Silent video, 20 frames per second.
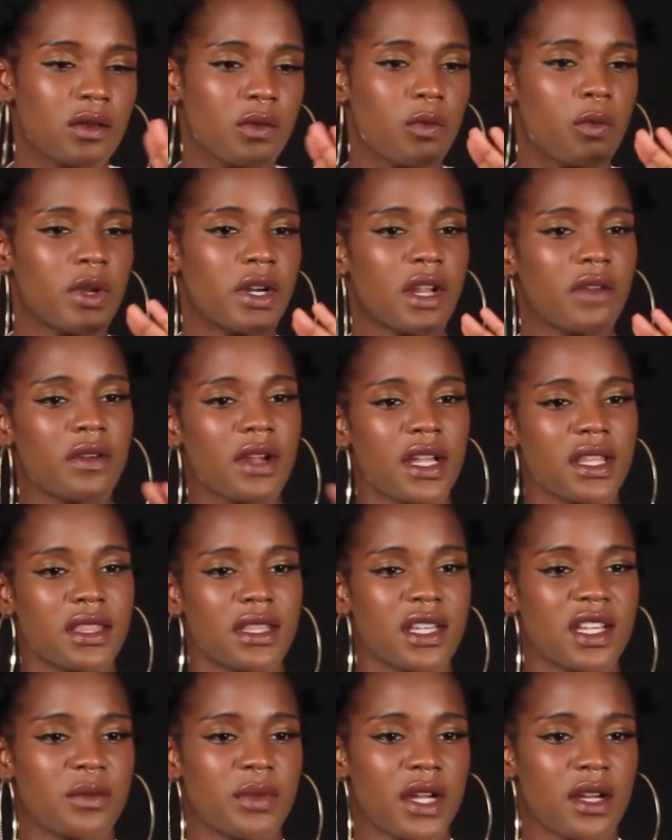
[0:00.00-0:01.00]
Whenever I
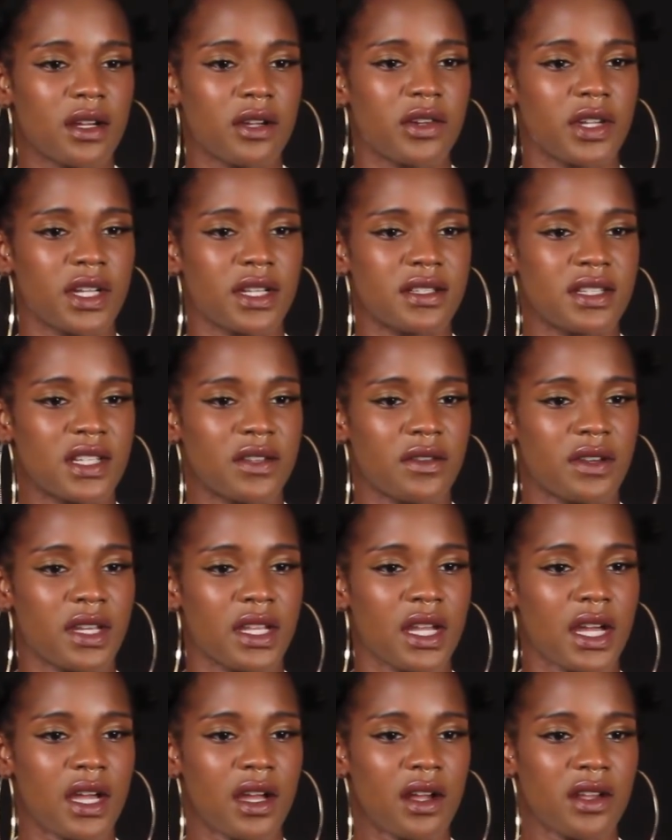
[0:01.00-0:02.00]
think about creativity,
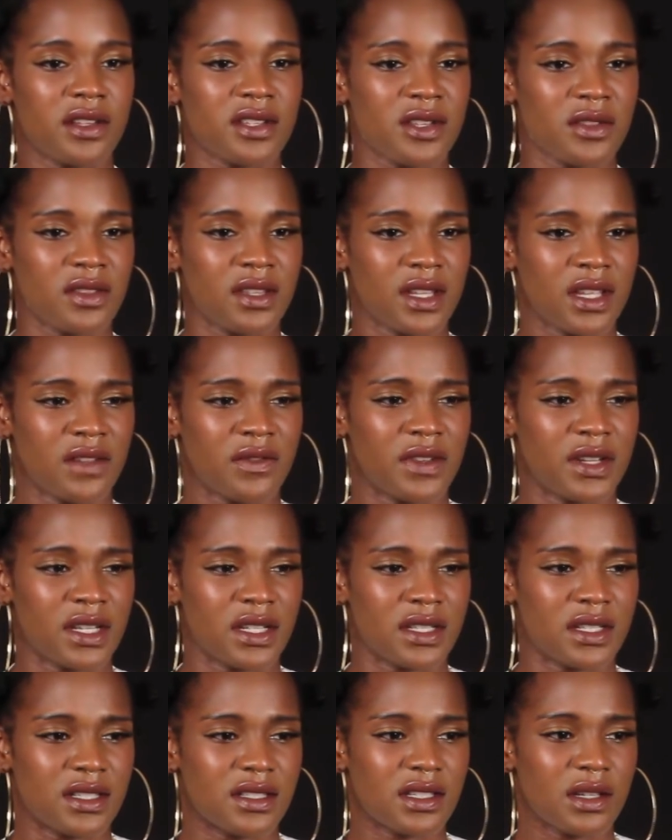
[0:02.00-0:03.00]
I also think of it
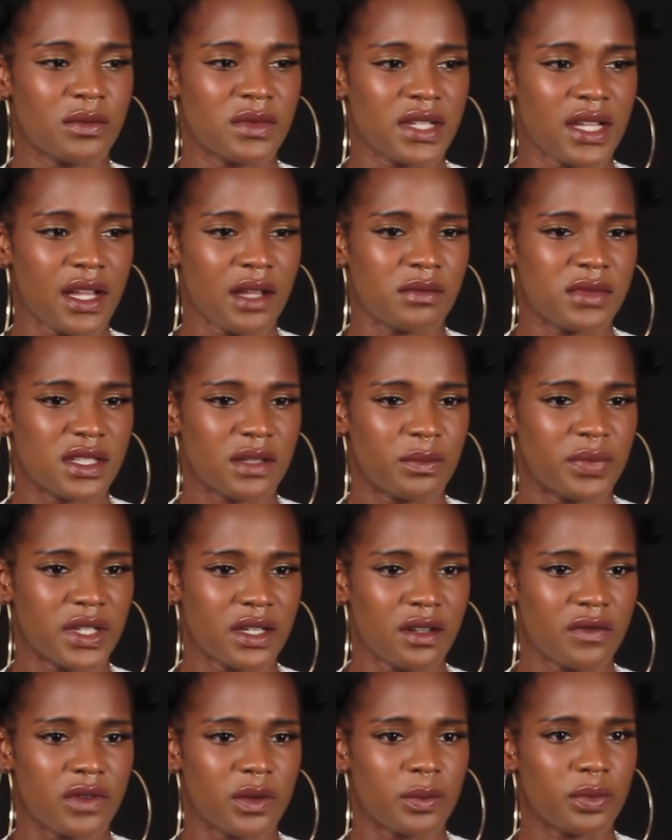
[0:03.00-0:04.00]
as sometimes a bit
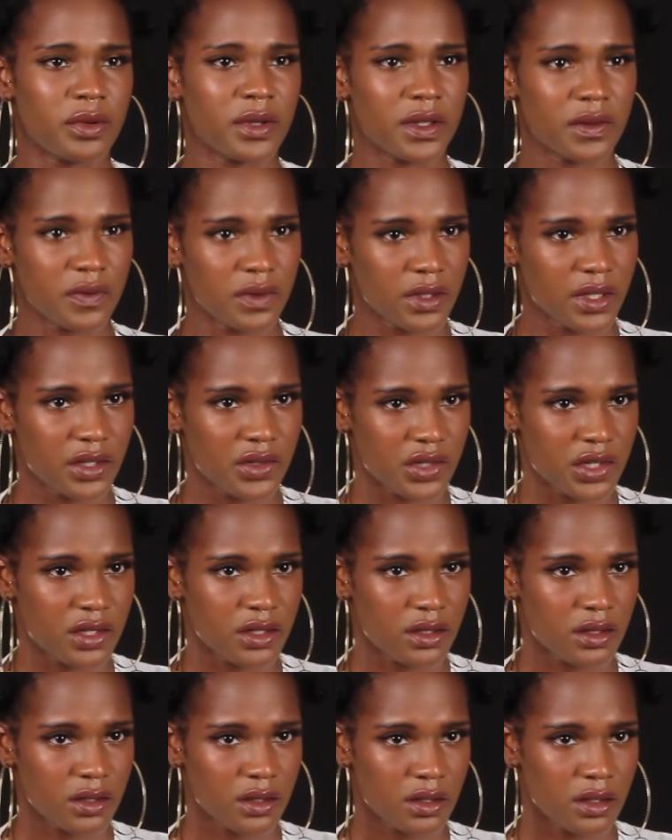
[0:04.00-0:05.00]
of a privilege
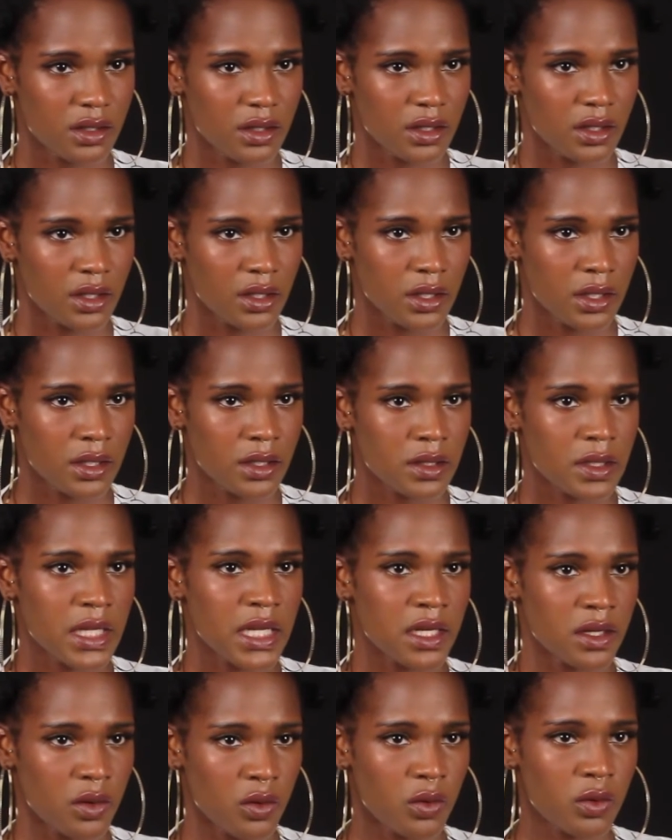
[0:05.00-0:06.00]

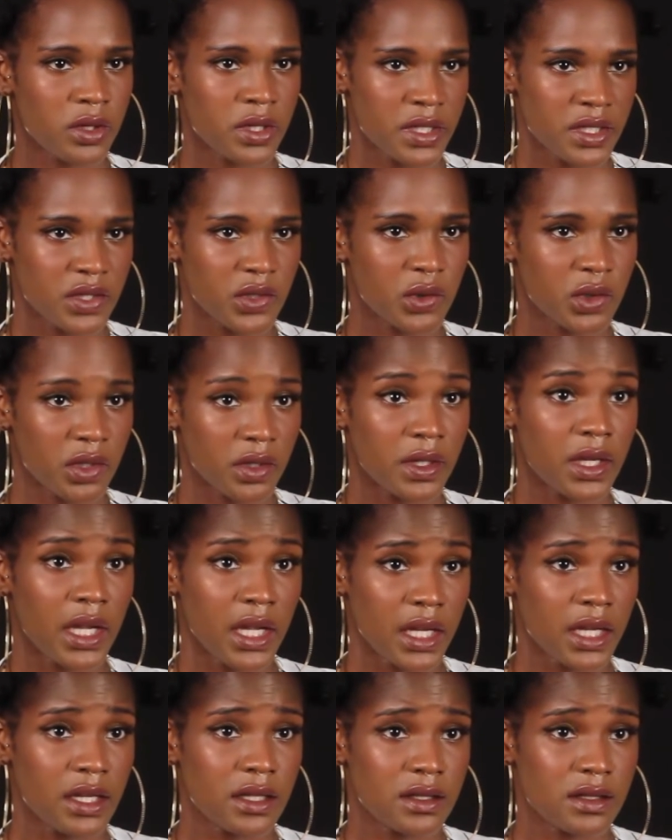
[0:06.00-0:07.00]
in order to
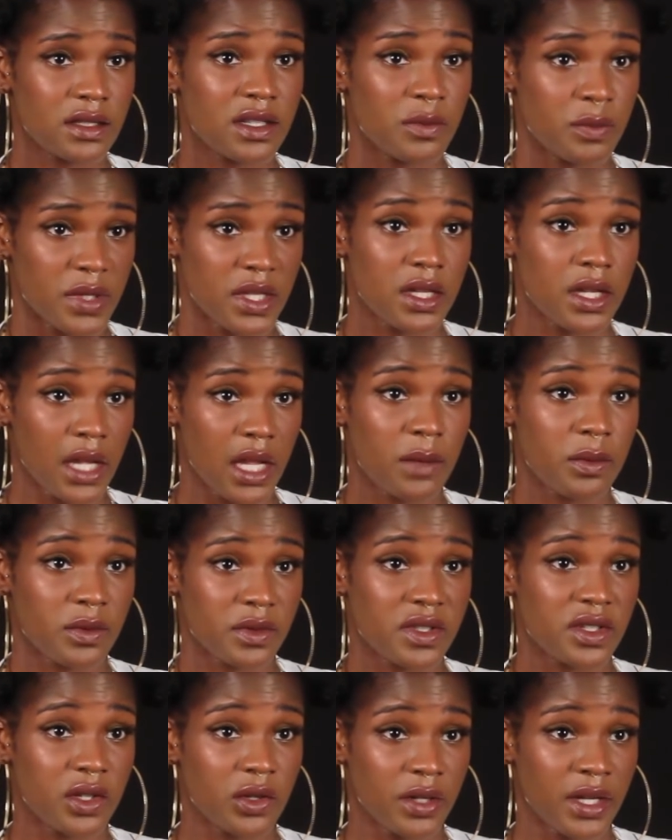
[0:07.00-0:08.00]
create, to be able
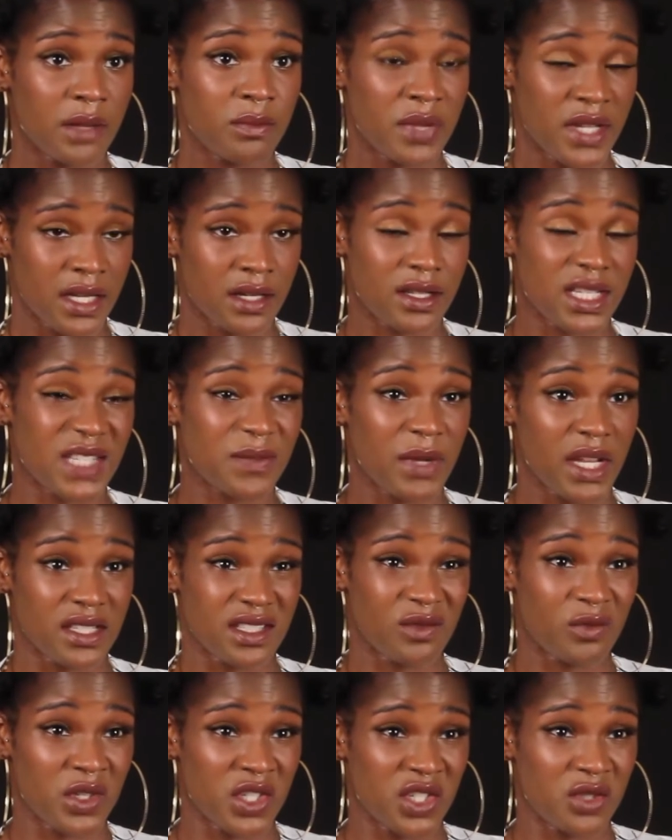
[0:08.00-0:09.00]
to create and be in a space
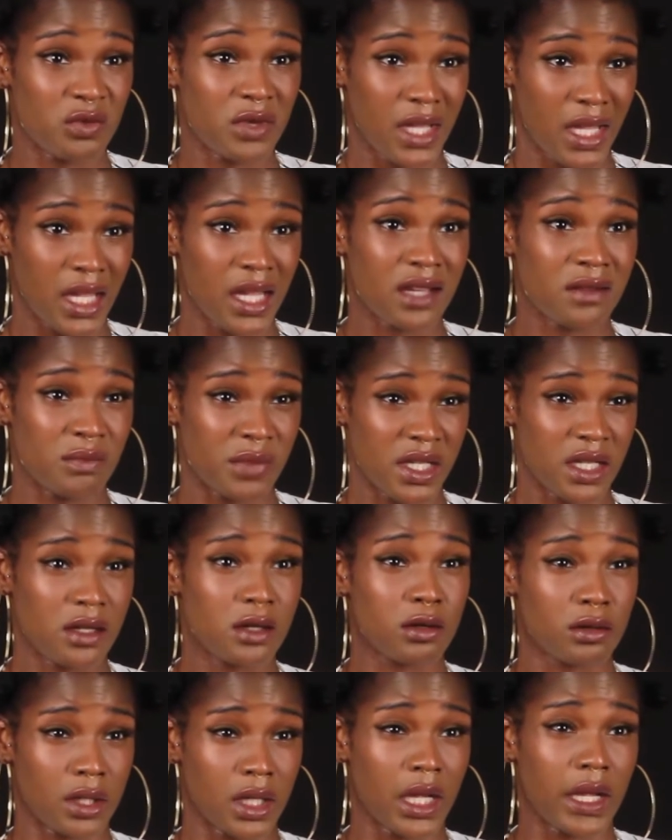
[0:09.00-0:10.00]
in which you can be
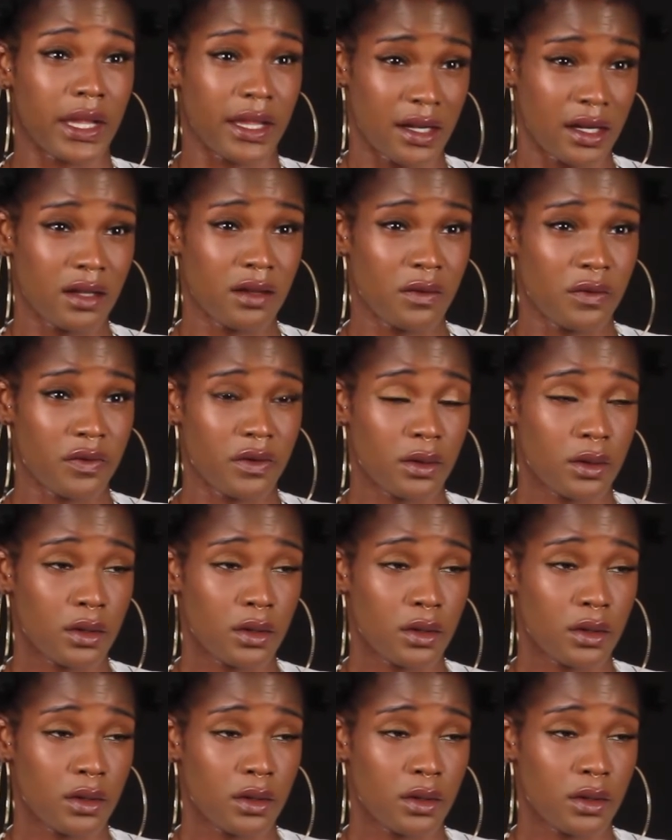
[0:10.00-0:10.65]
creative.